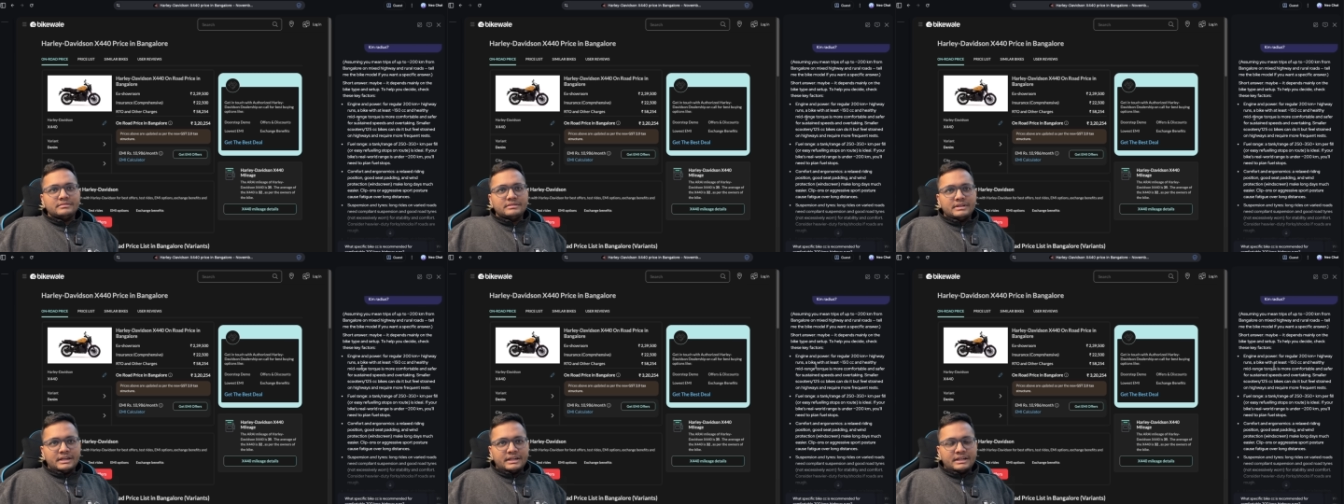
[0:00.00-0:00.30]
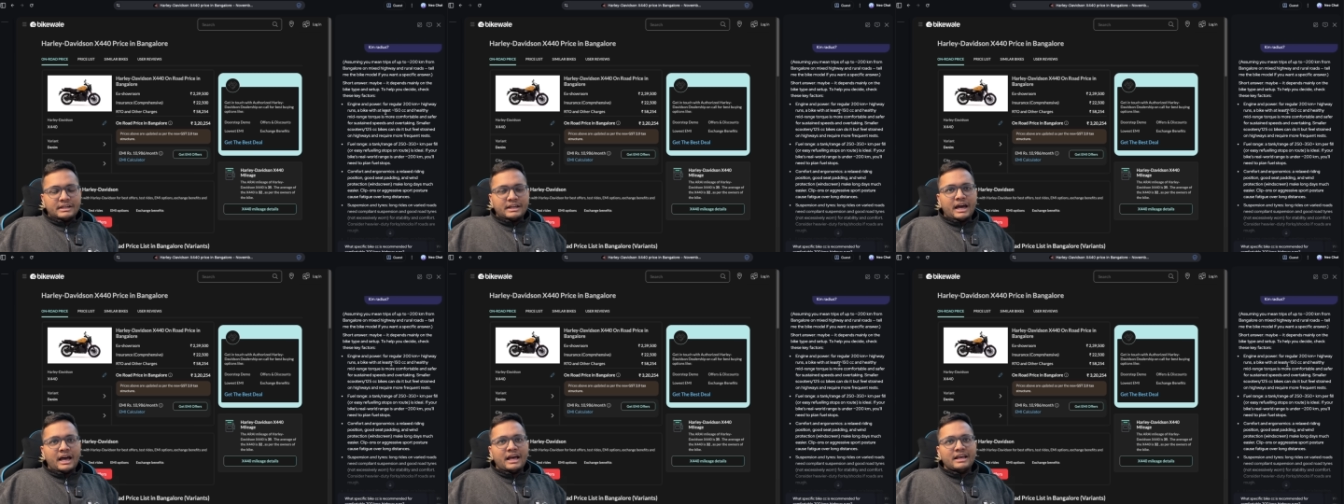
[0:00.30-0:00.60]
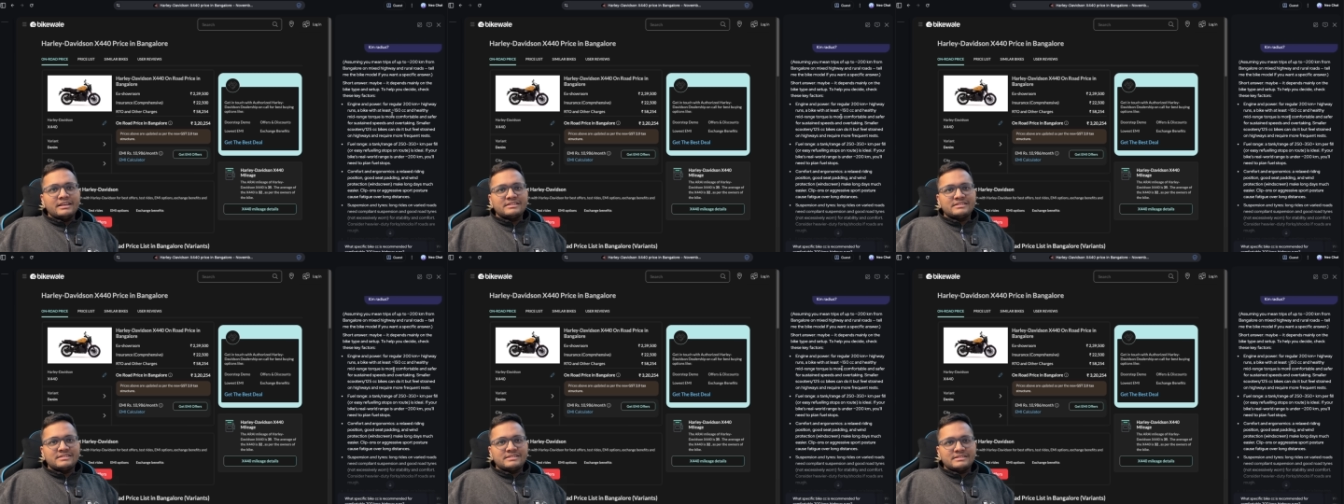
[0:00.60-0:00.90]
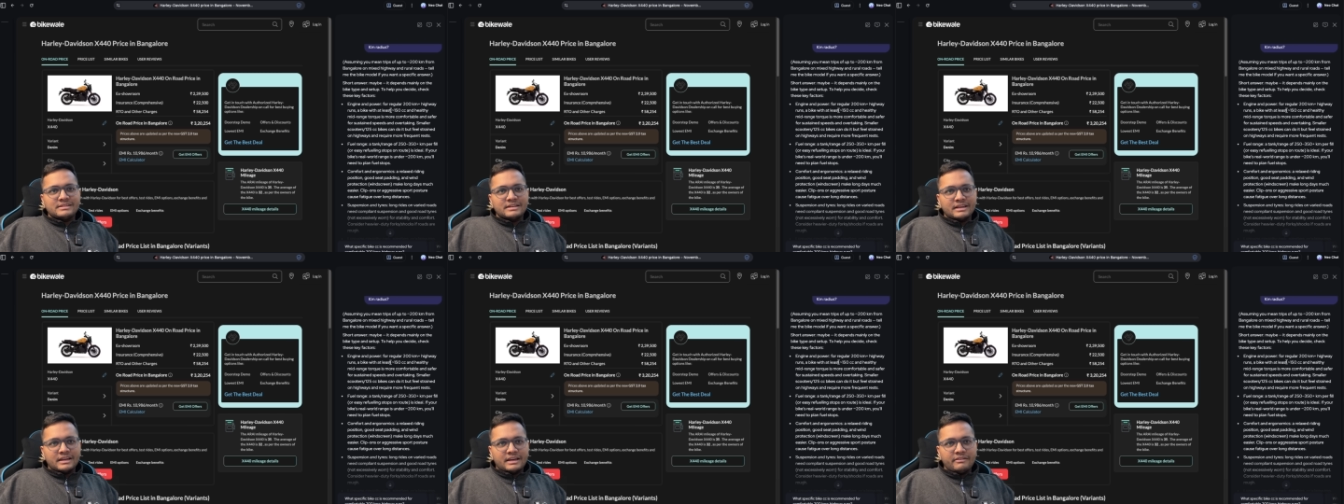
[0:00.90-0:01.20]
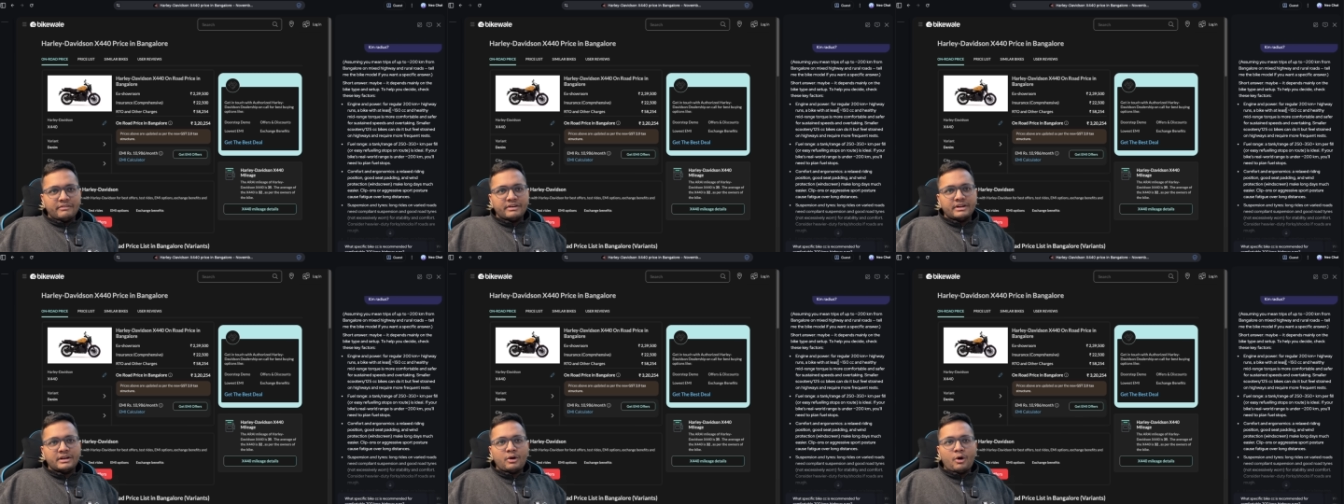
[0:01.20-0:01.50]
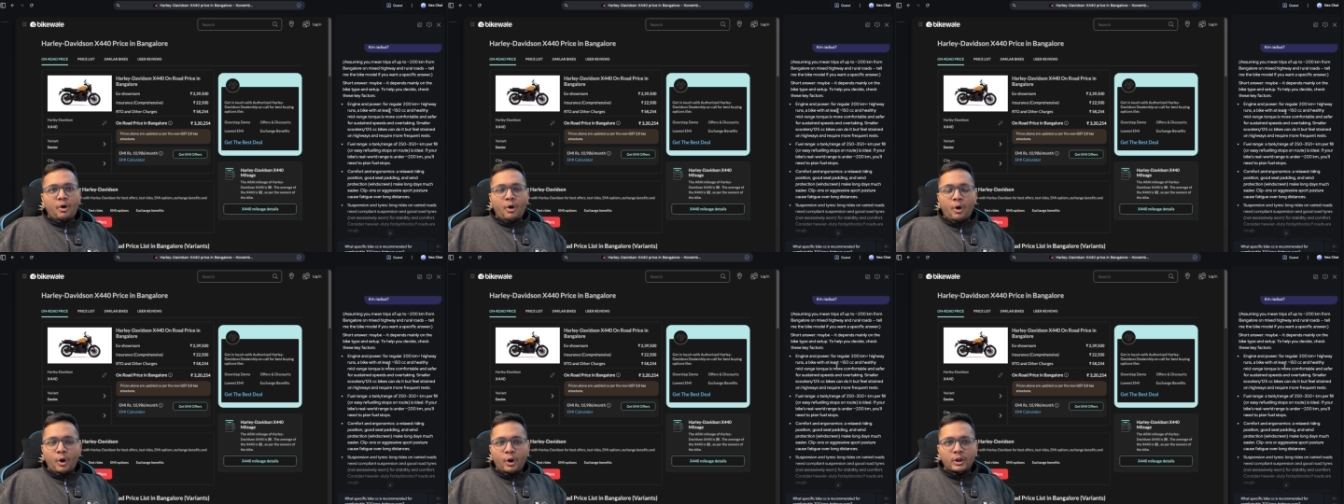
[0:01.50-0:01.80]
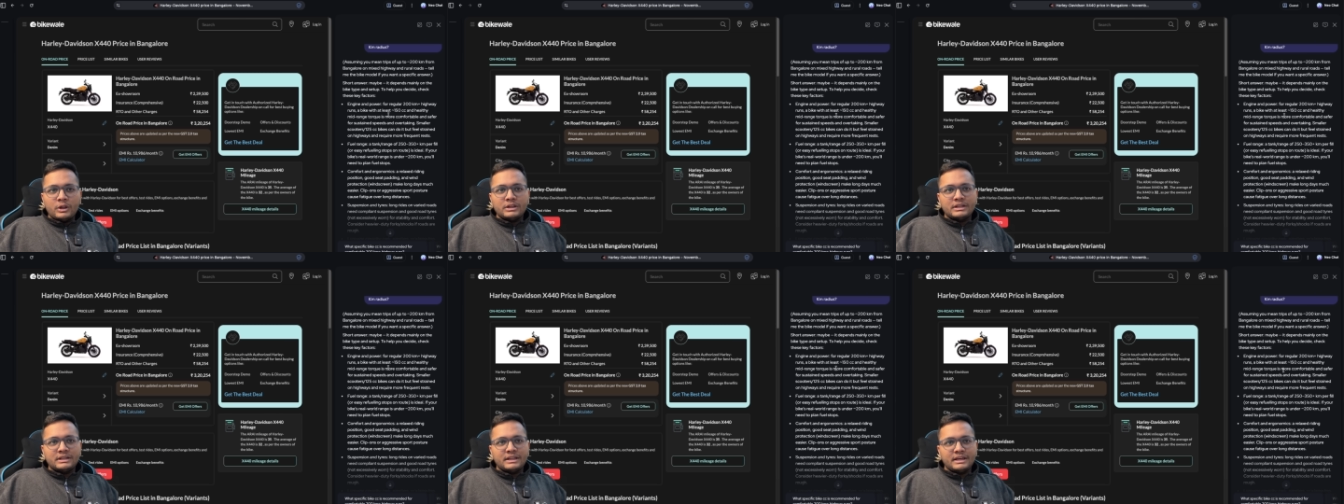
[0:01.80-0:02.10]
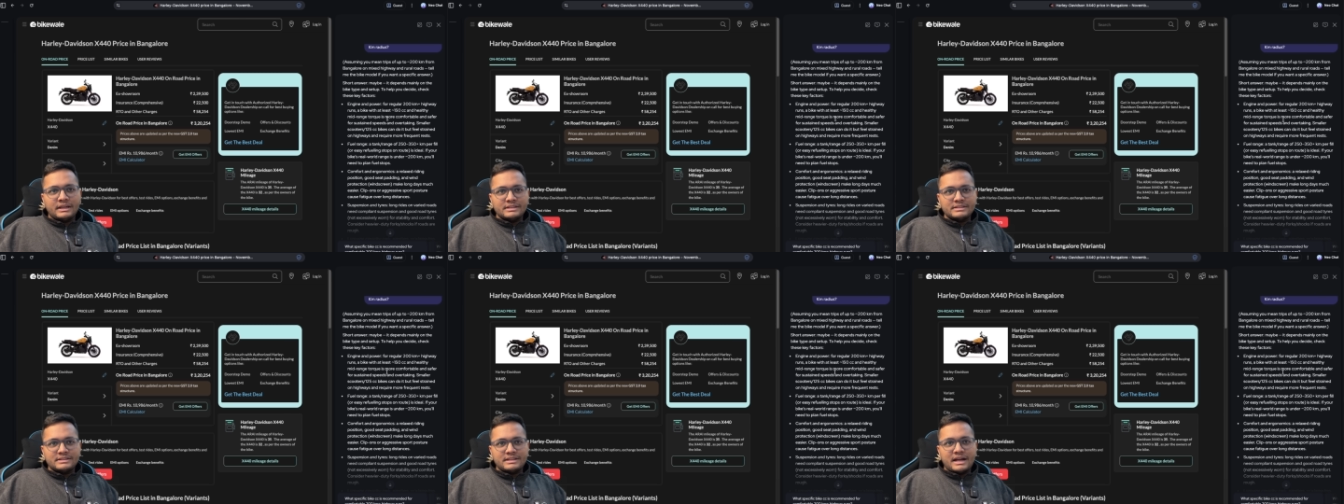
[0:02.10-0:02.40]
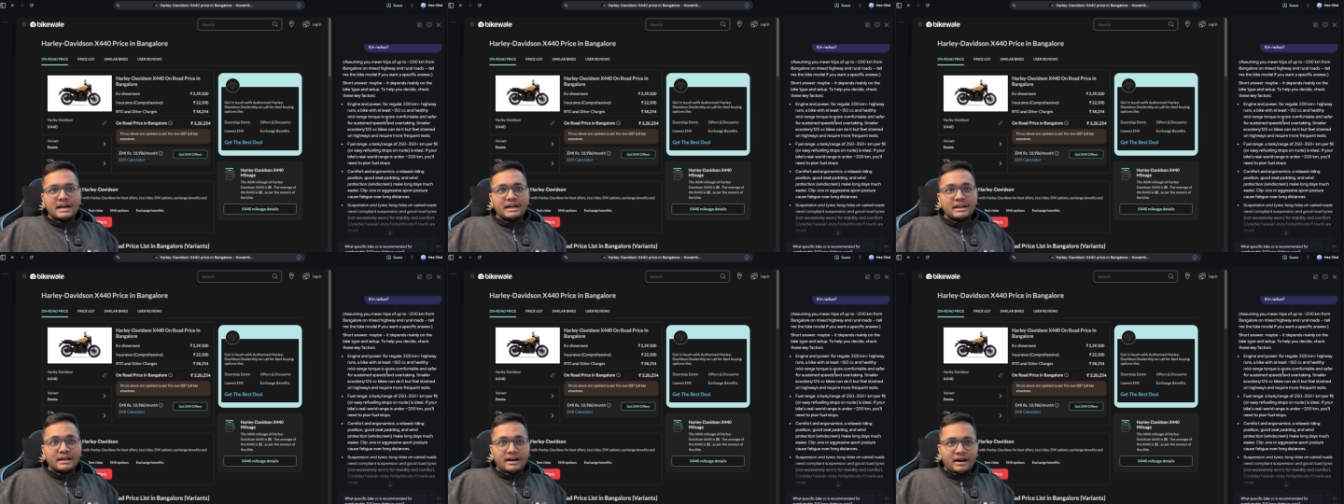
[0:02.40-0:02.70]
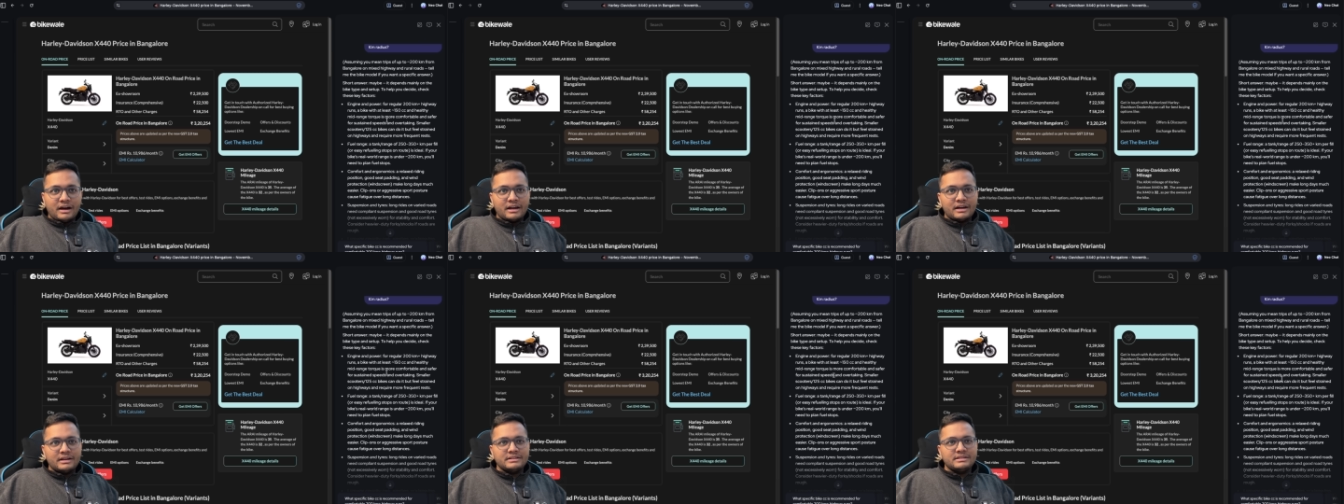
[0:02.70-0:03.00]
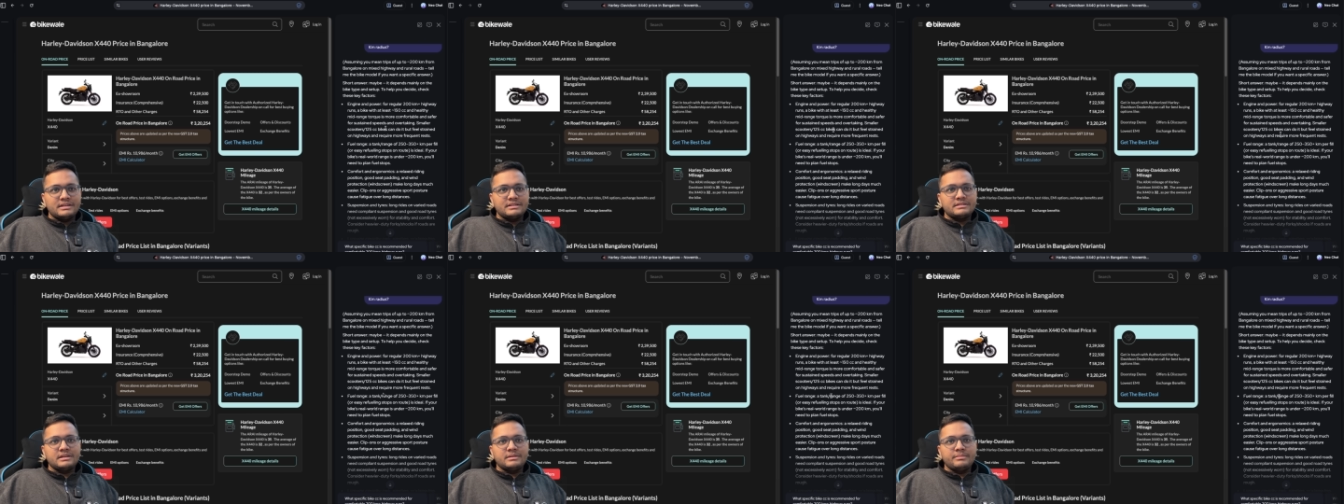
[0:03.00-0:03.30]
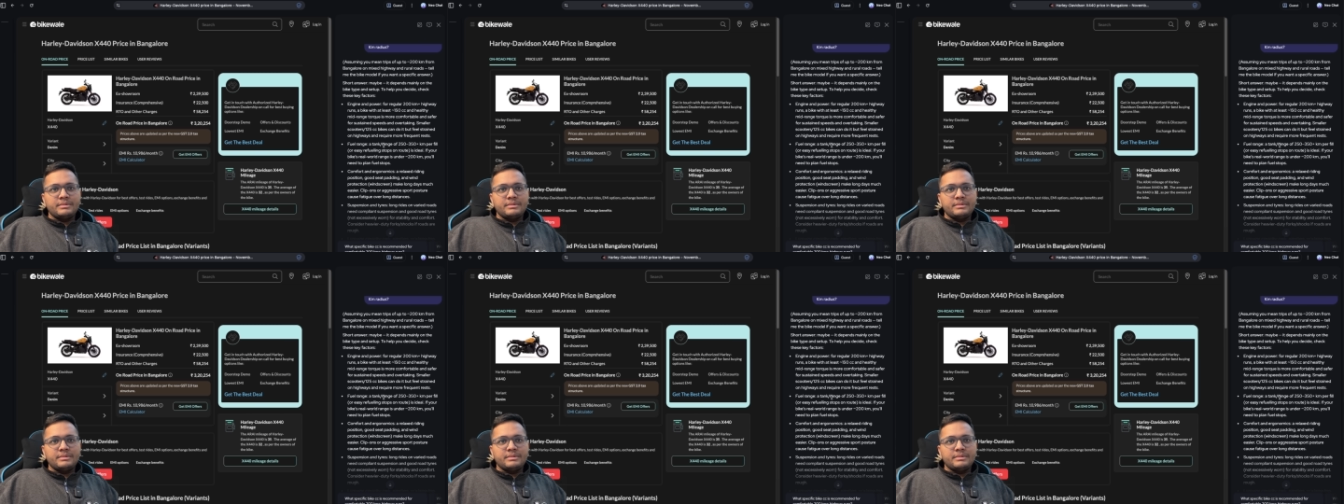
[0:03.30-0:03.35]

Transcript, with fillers: it has given all the things that are necessary,